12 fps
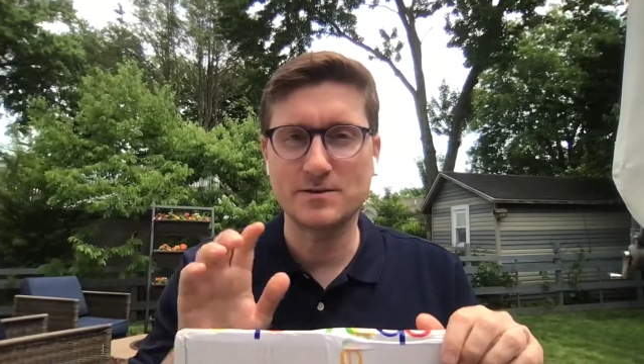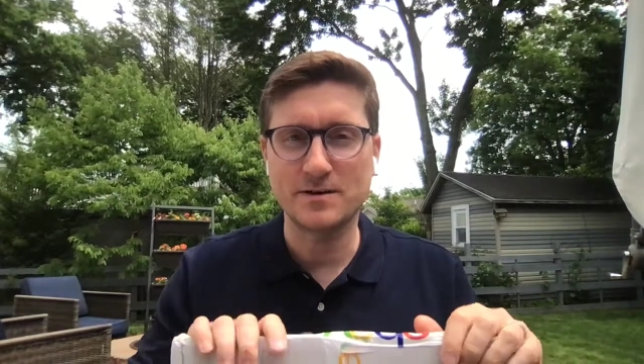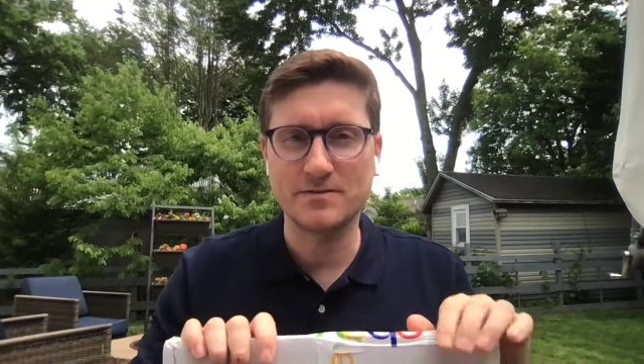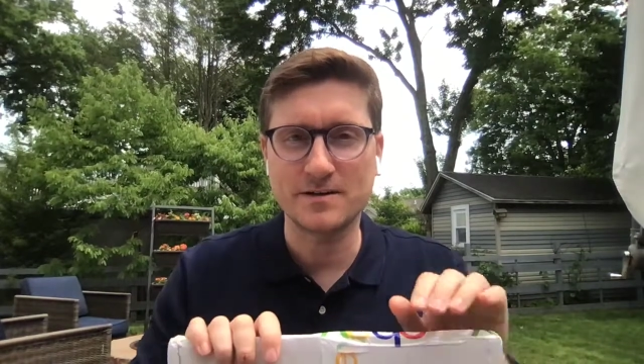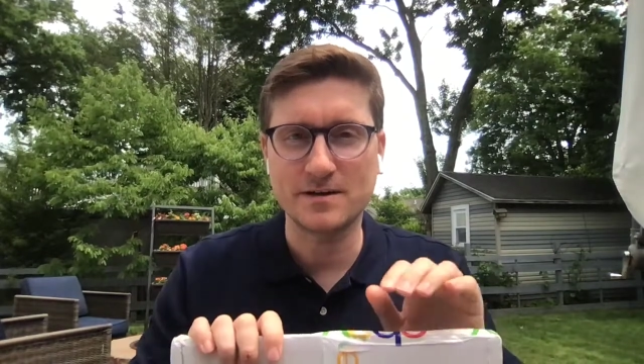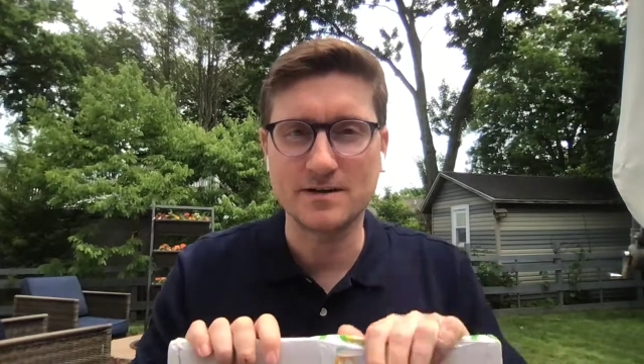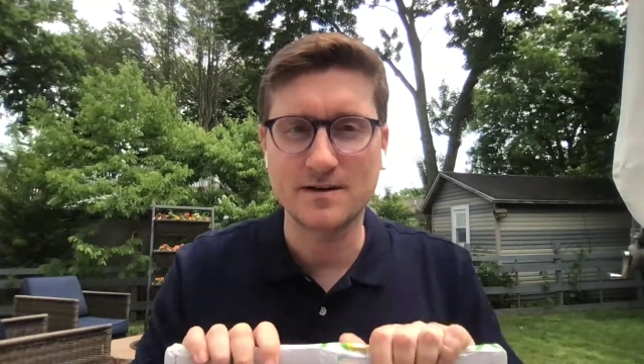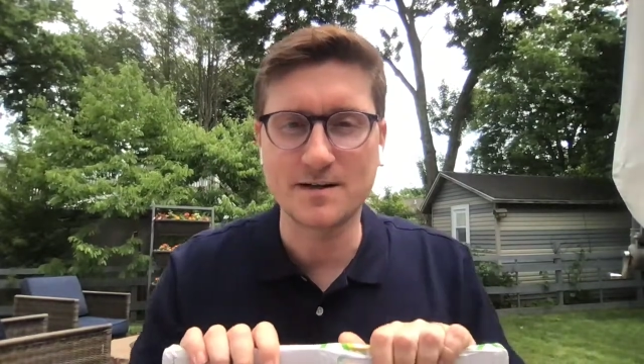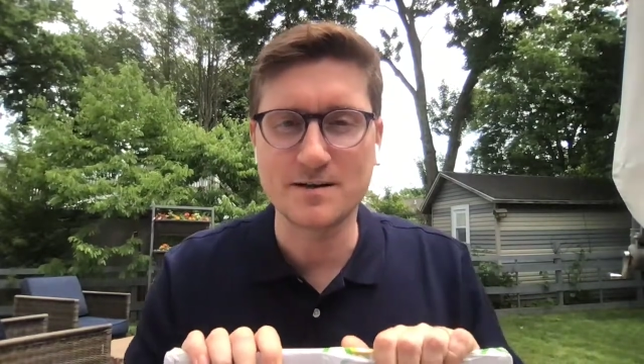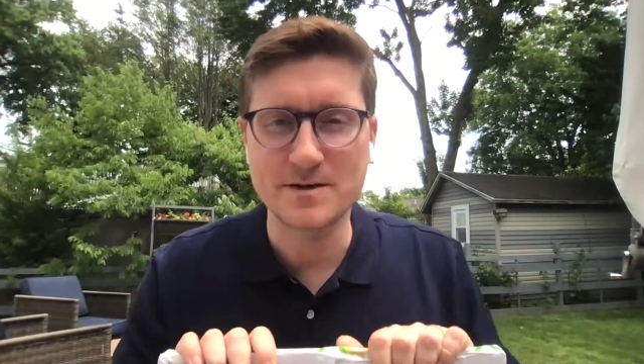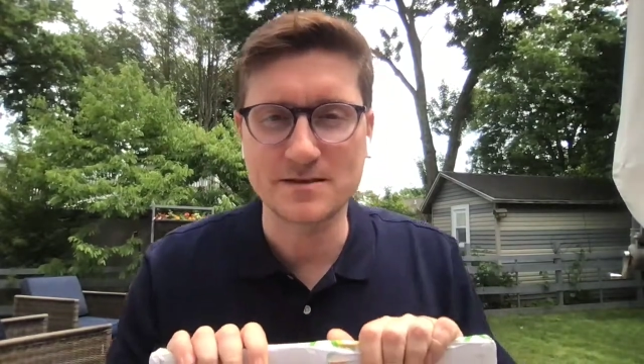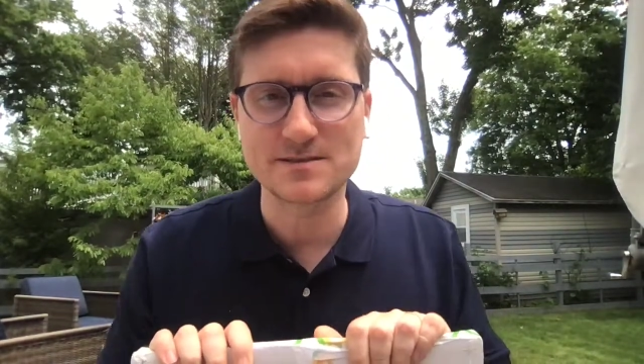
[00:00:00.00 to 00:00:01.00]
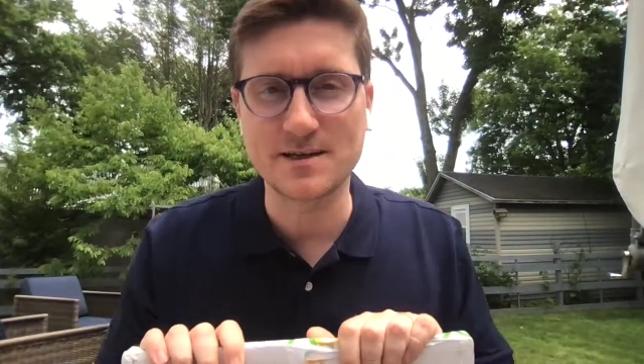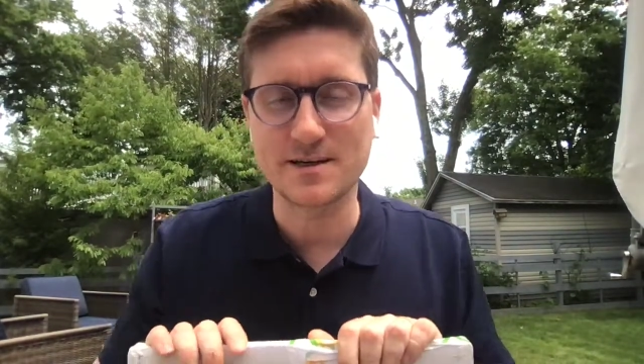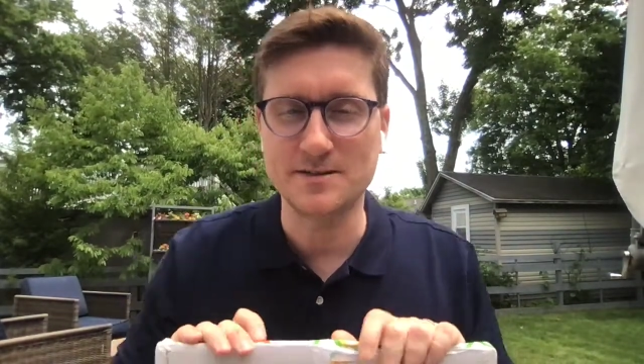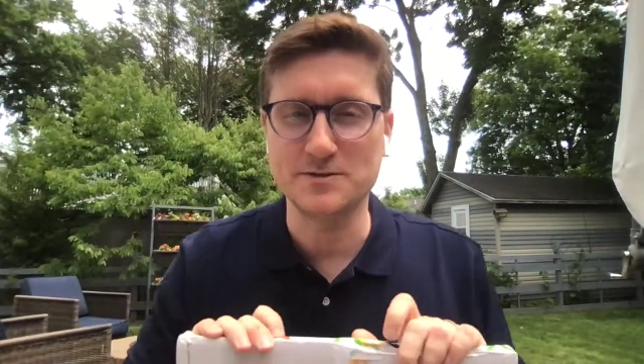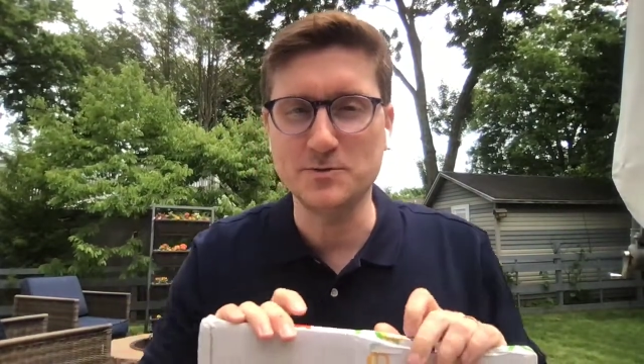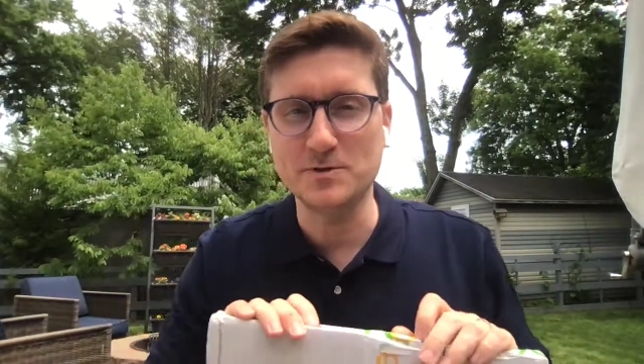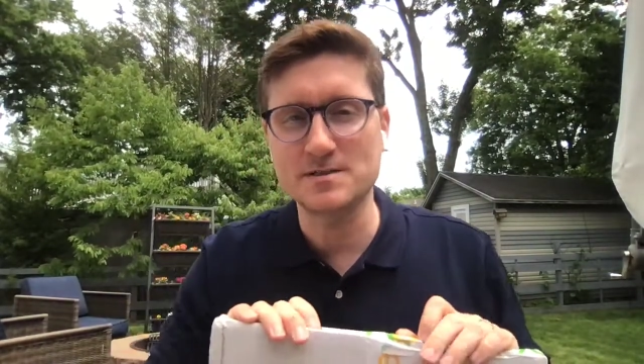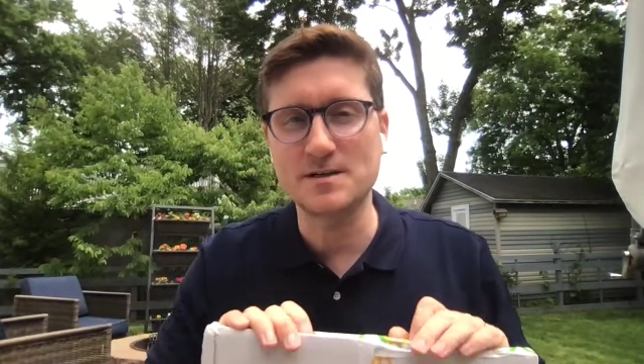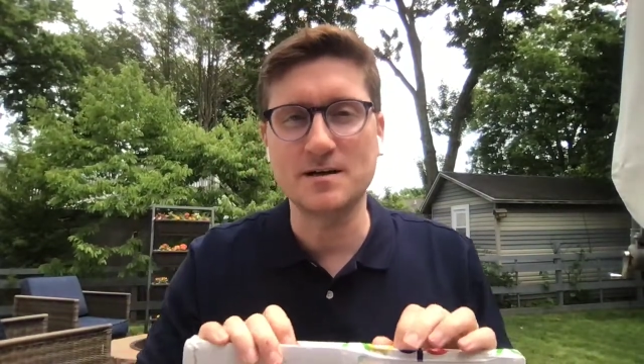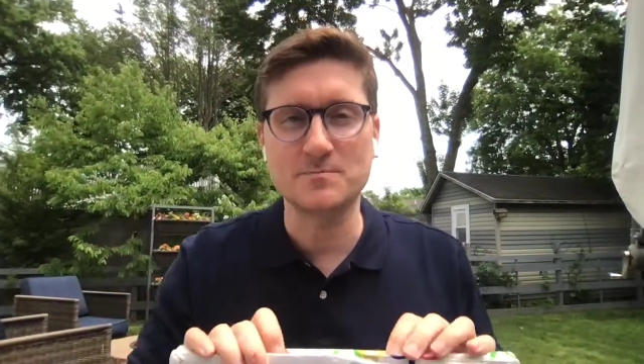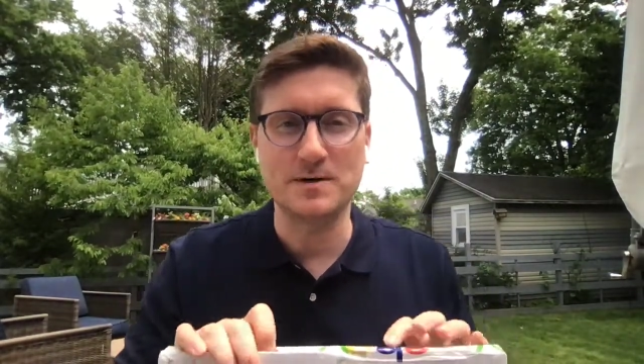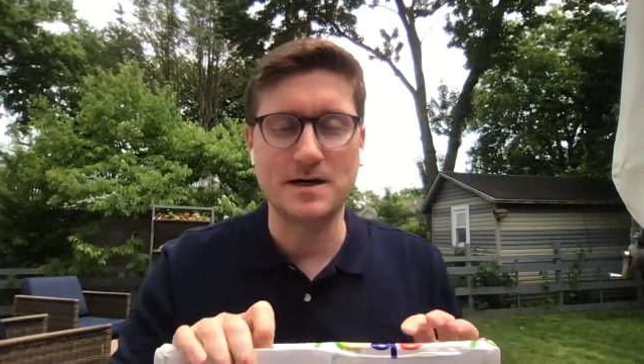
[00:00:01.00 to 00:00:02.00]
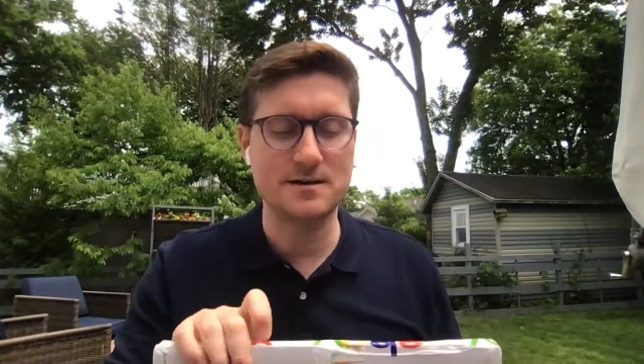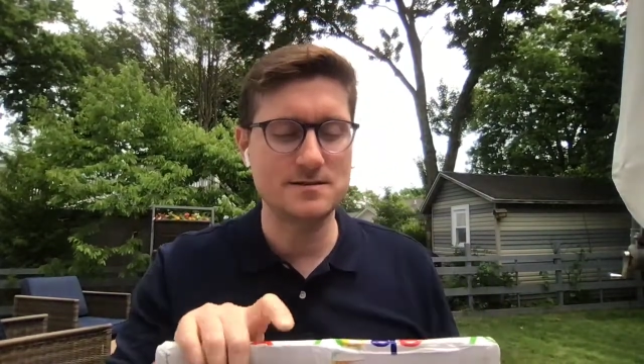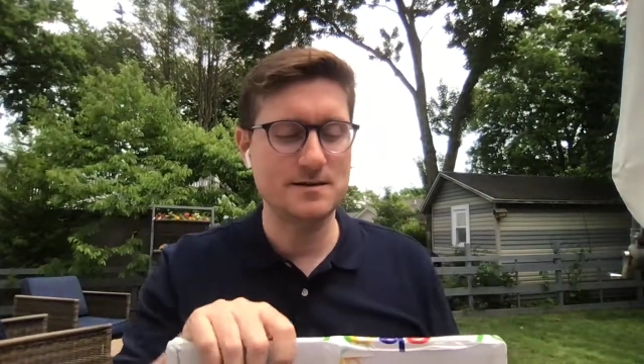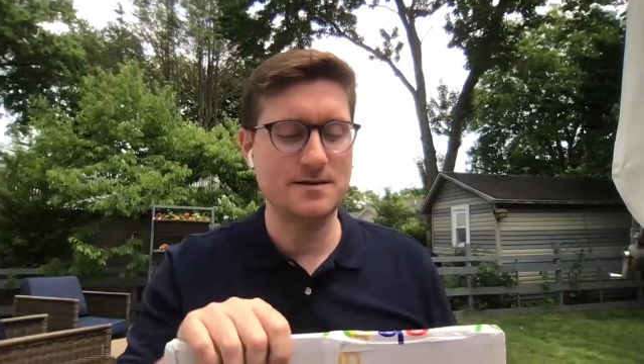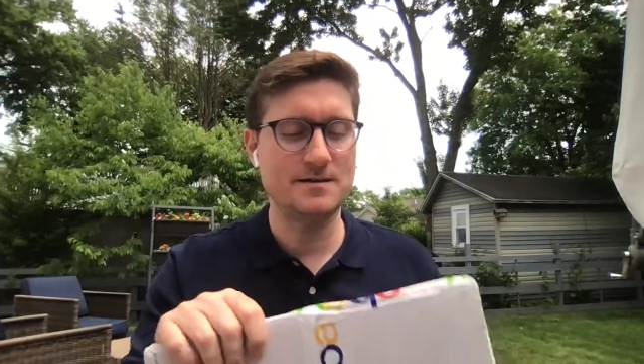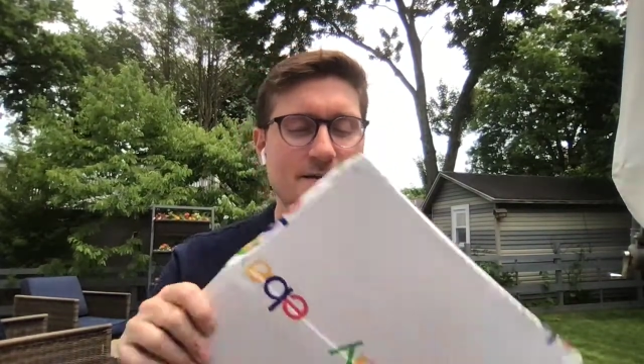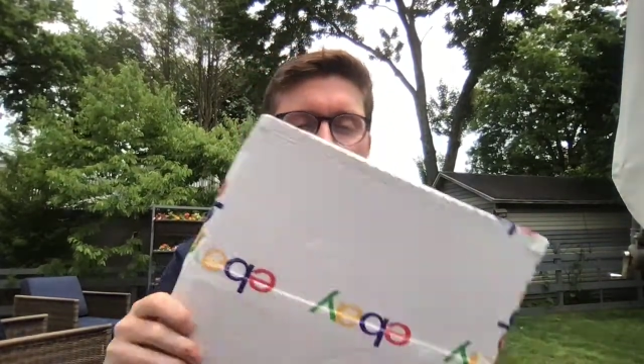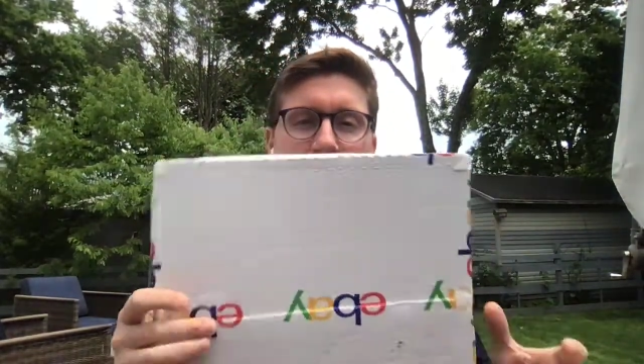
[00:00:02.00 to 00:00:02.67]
so I figured I'd come outside and do this unboxing.